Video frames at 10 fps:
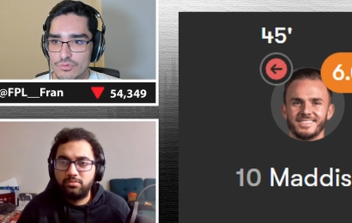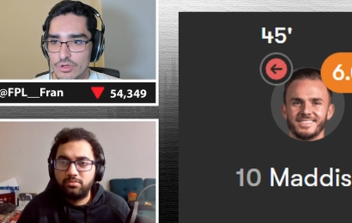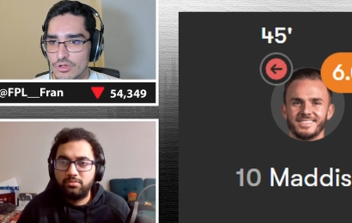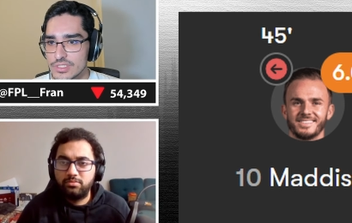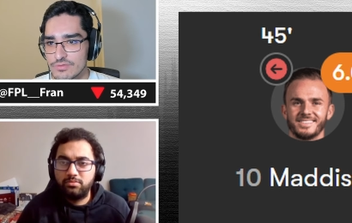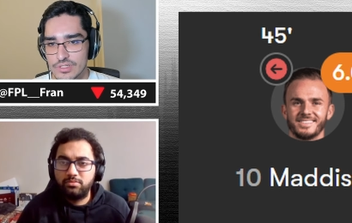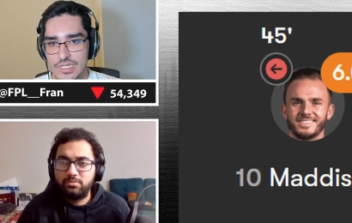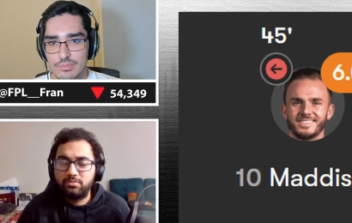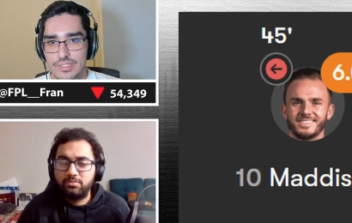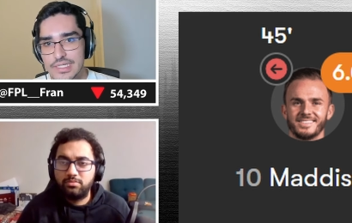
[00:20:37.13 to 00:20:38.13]
Speaker 1: Roy Hodgson, for
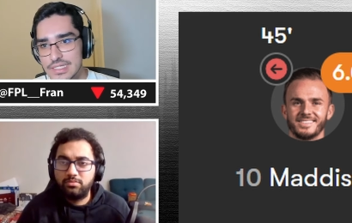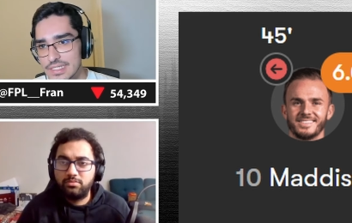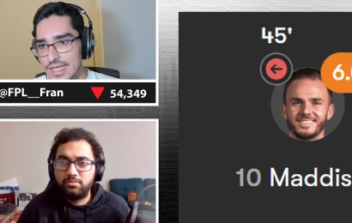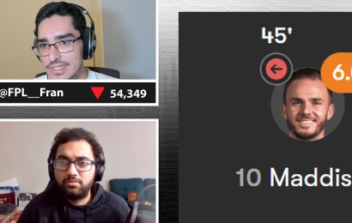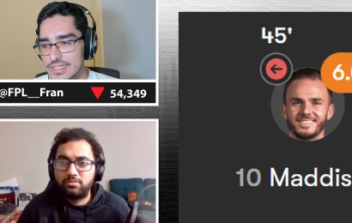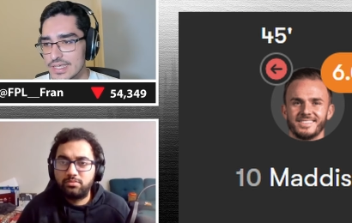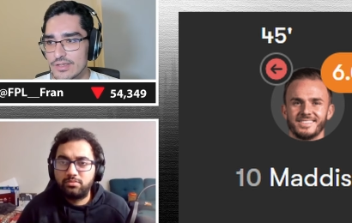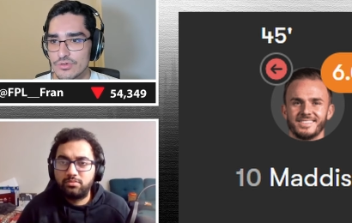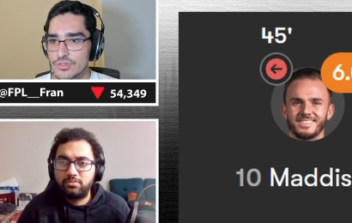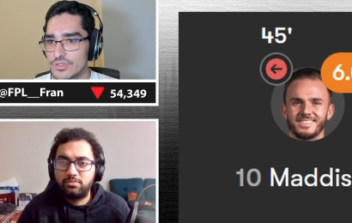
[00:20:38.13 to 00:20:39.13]
example, easing
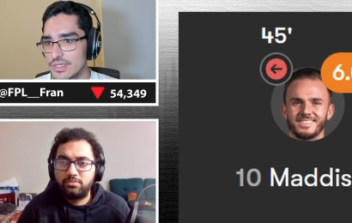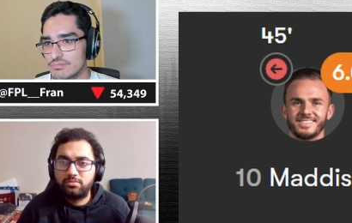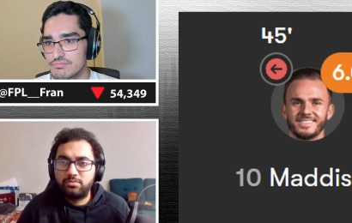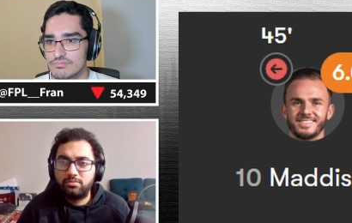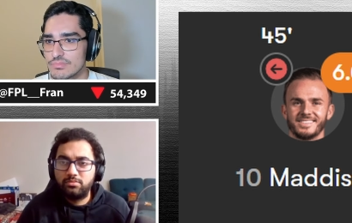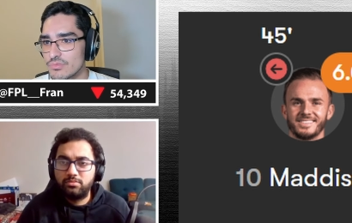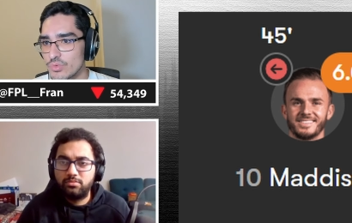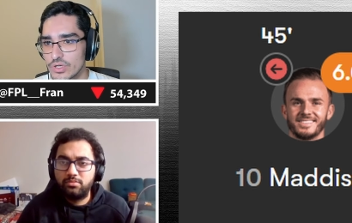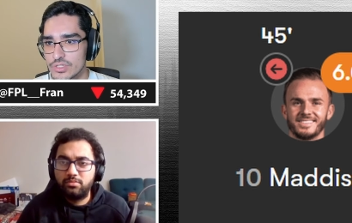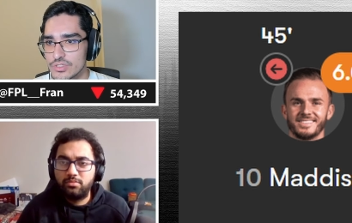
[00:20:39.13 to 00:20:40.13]
SAN, or do you think
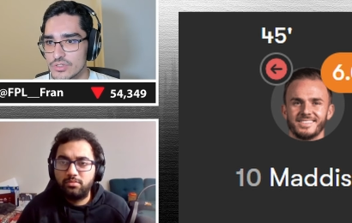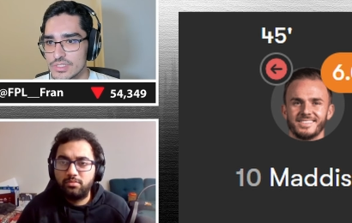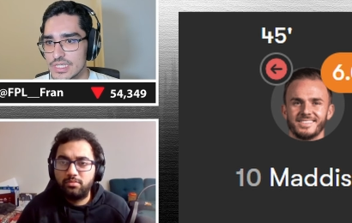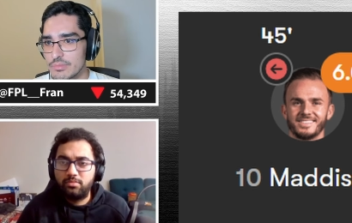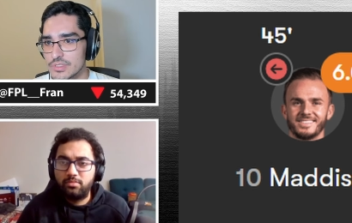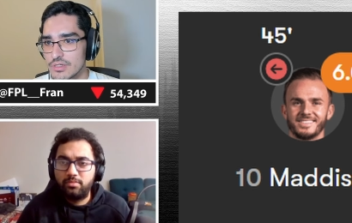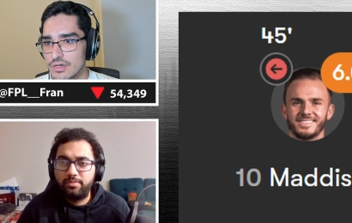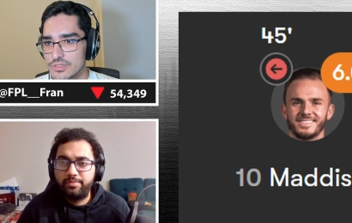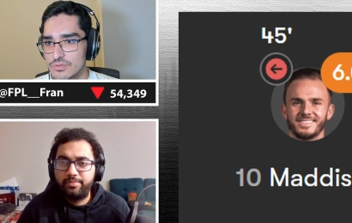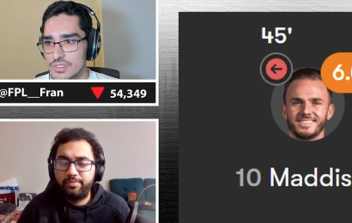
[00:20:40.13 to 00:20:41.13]
we're going to see him start
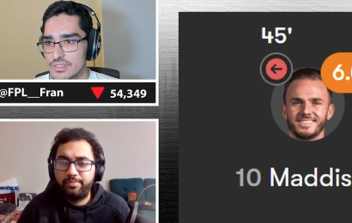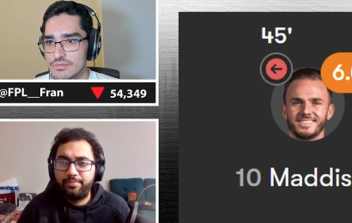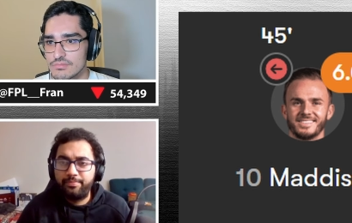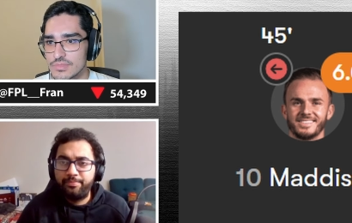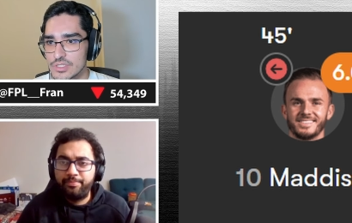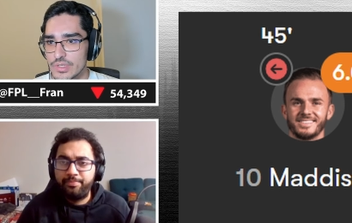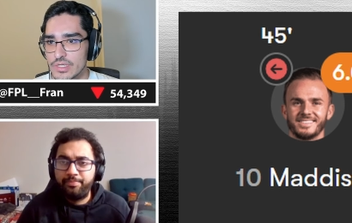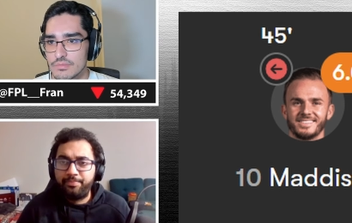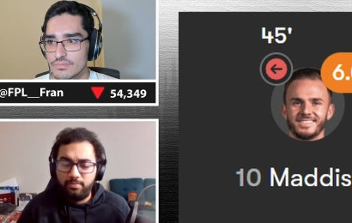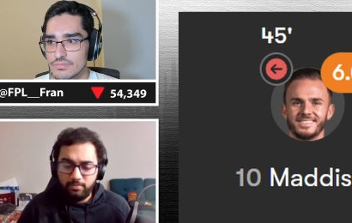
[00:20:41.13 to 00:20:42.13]
as soon as this
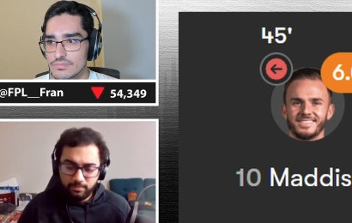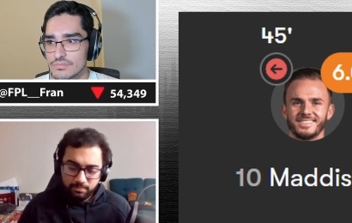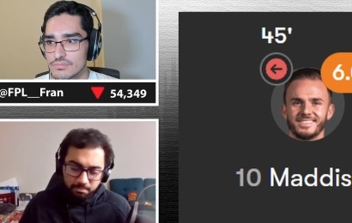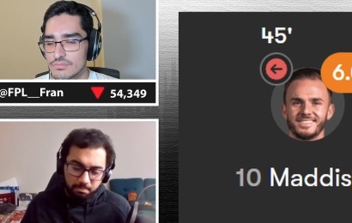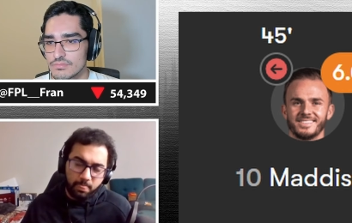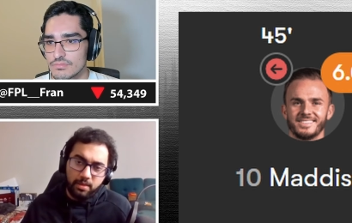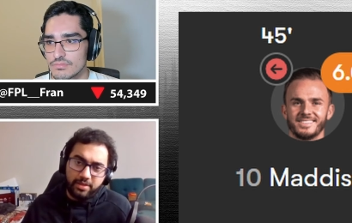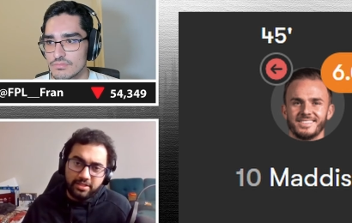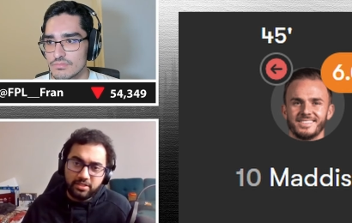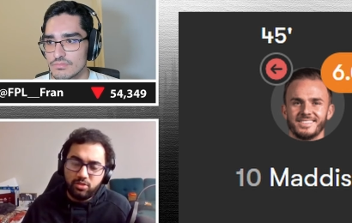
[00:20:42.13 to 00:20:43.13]
week?
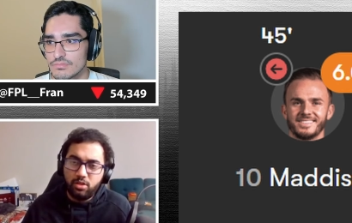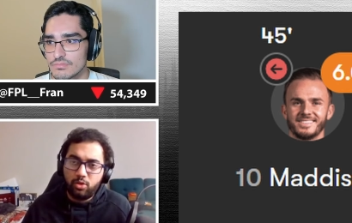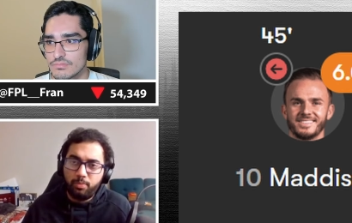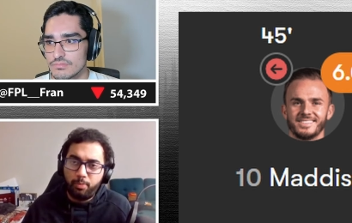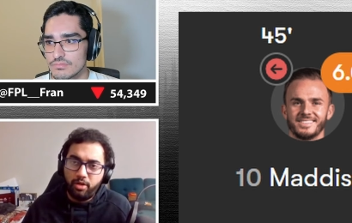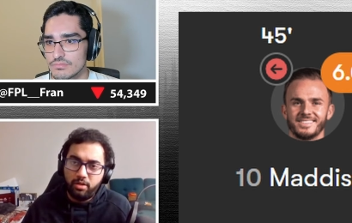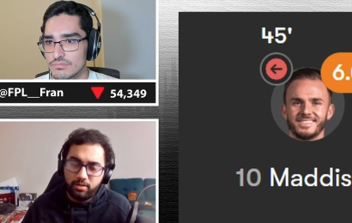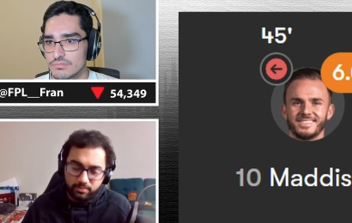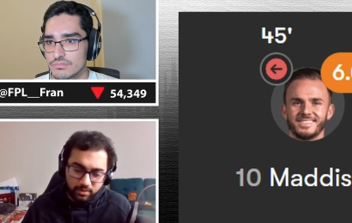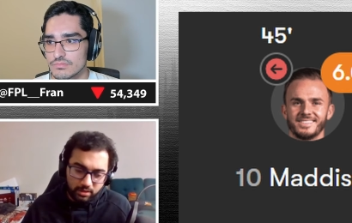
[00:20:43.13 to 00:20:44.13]
Speaker 2: That's actually a good point.
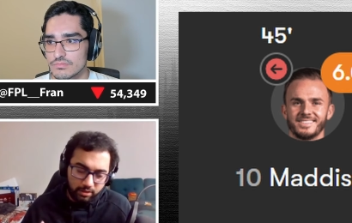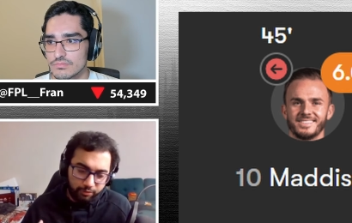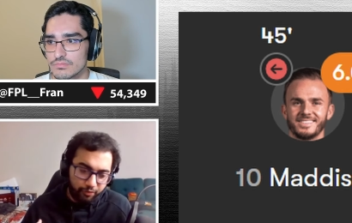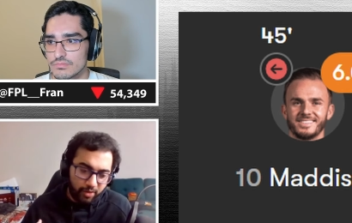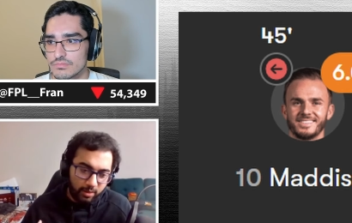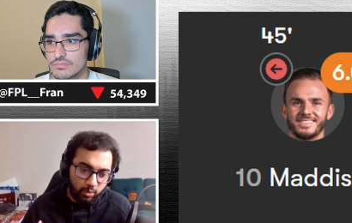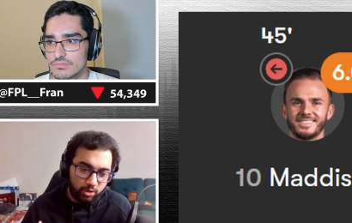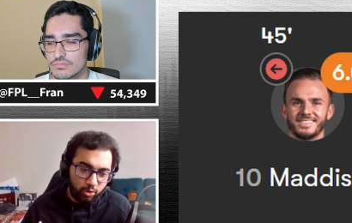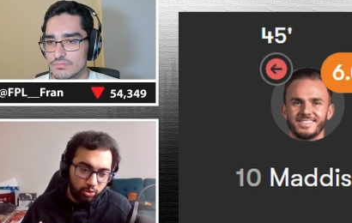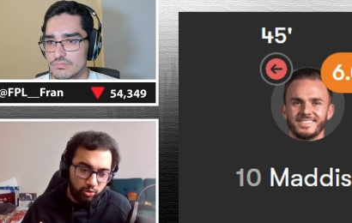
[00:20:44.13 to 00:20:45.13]
If I
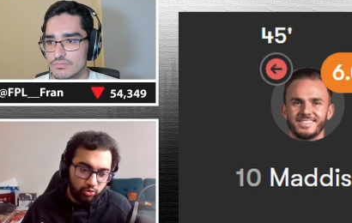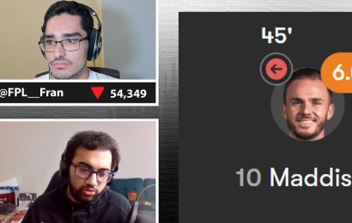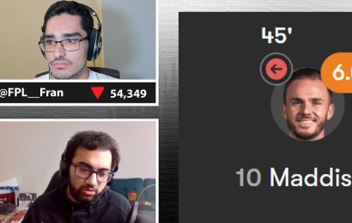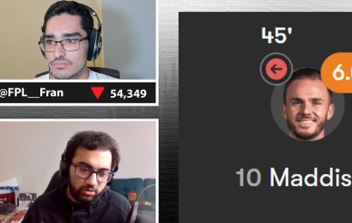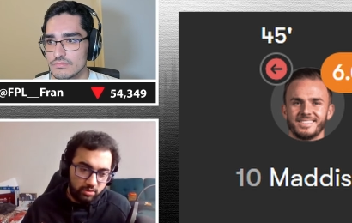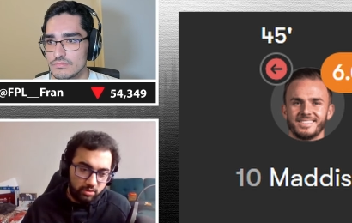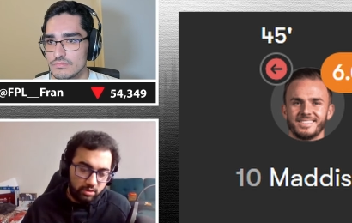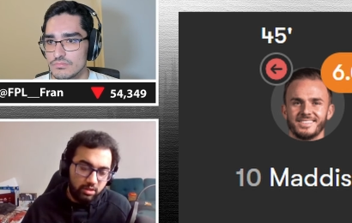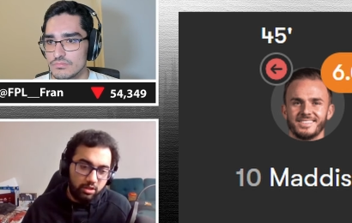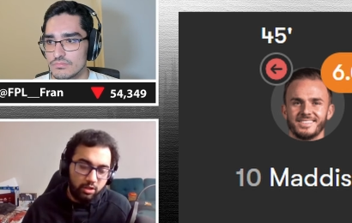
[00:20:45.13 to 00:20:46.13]
were to use
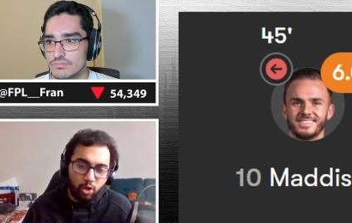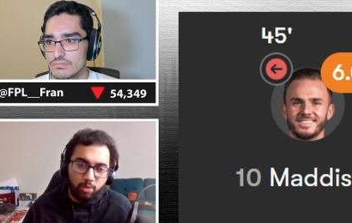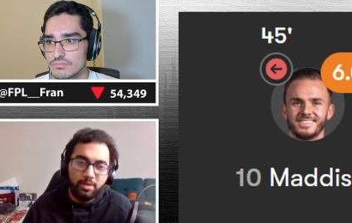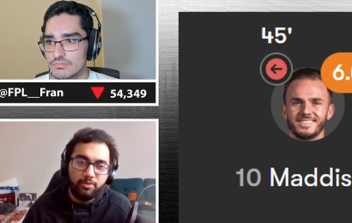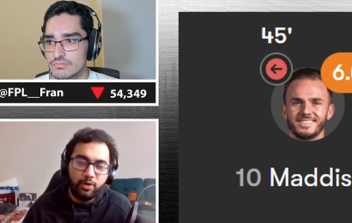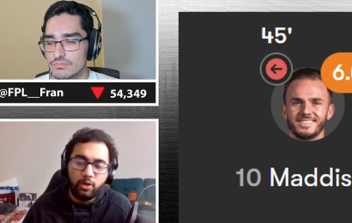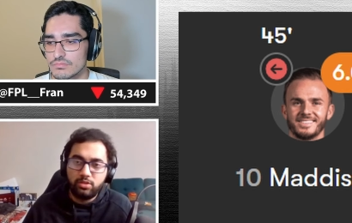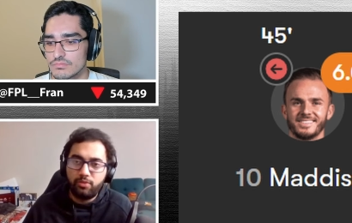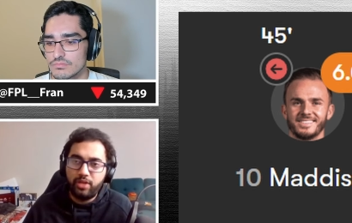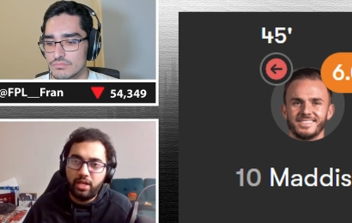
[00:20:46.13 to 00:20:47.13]
the, the normal
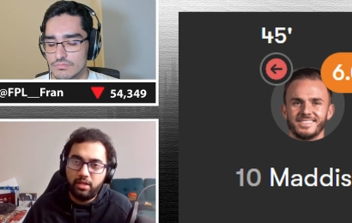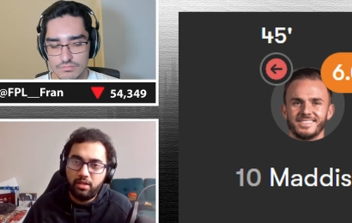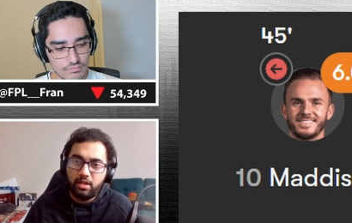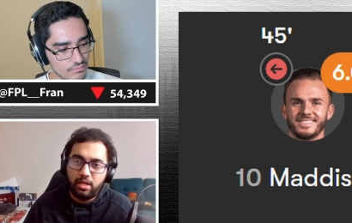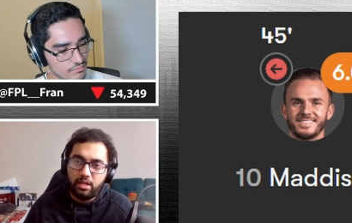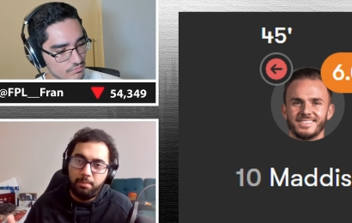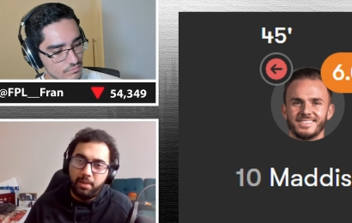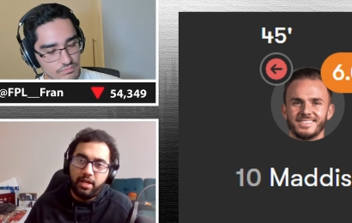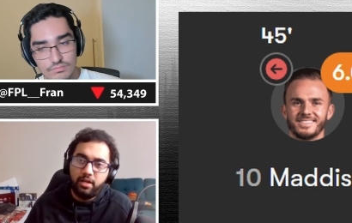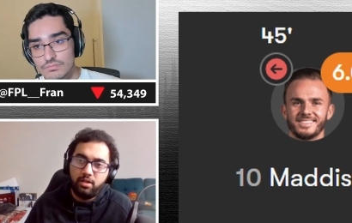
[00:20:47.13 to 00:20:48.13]
philosophy I, I
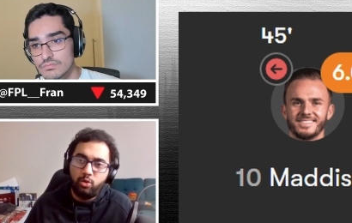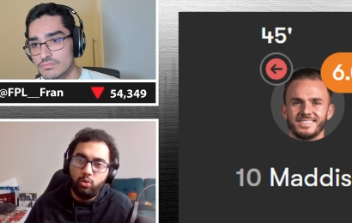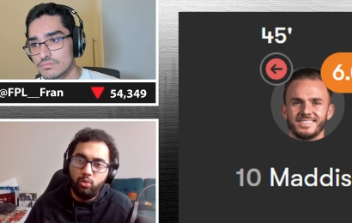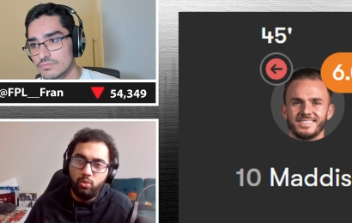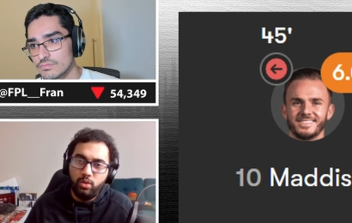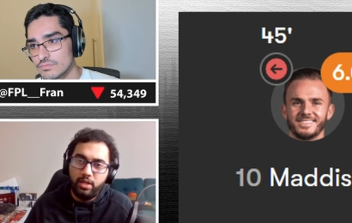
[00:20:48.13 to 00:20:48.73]
apply to